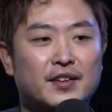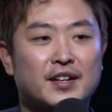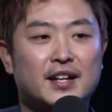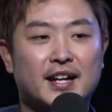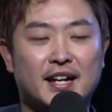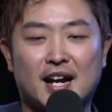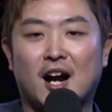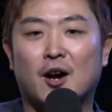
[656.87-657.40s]

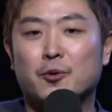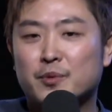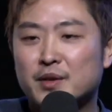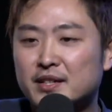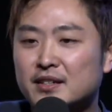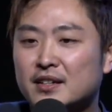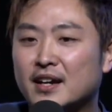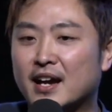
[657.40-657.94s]
hey, are
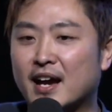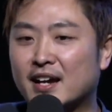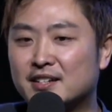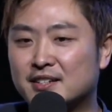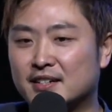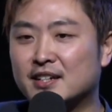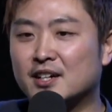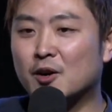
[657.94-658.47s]
we
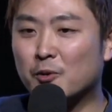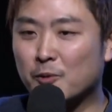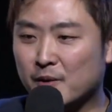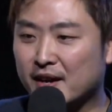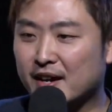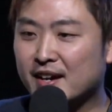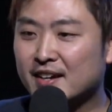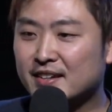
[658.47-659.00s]
actually
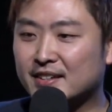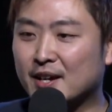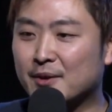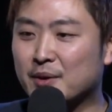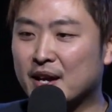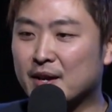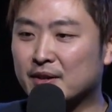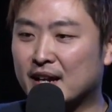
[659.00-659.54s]
aware that,
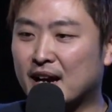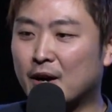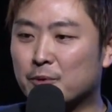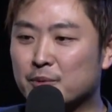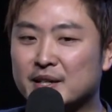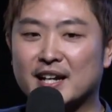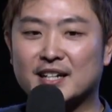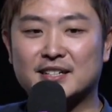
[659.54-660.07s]
and are
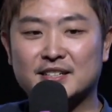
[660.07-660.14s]
we actually